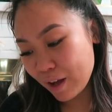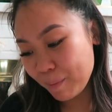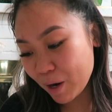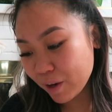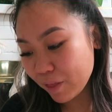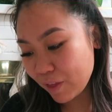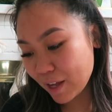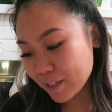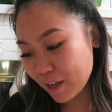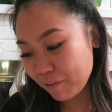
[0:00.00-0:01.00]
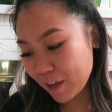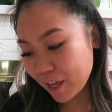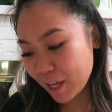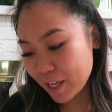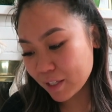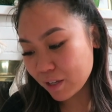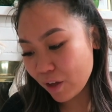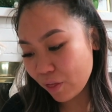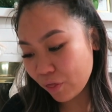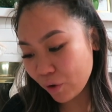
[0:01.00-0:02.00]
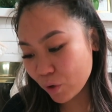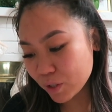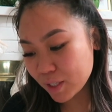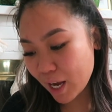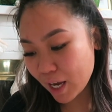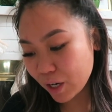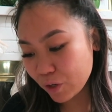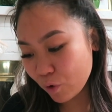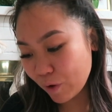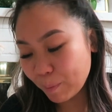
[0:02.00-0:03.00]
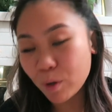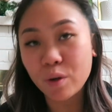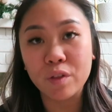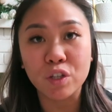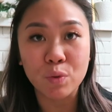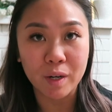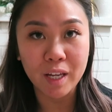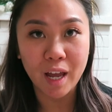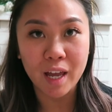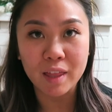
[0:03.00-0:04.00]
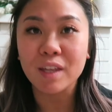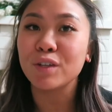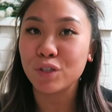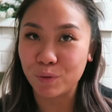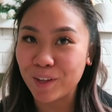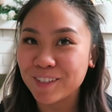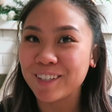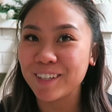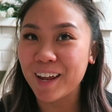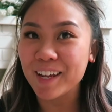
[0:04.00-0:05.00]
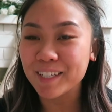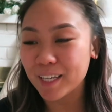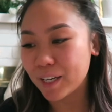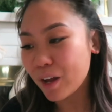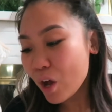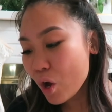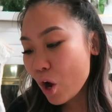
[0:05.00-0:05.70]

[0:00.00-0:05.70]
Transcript: American Thanksgiving is Thursday, November the 28th, 2019,